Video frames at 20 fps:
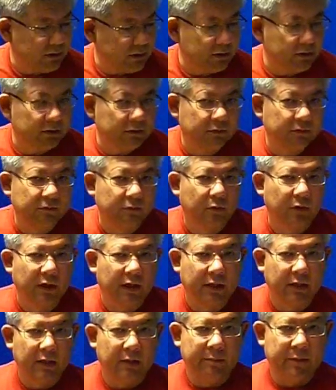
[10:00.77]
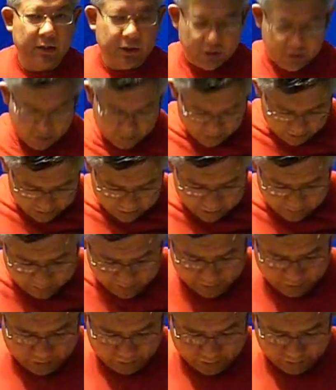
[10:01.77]
president for academics.
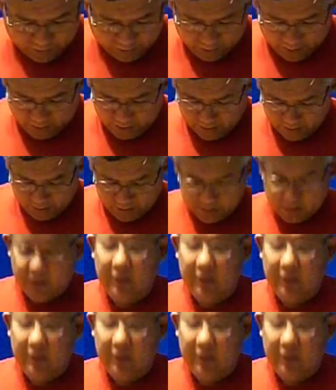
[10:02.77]
My shirt says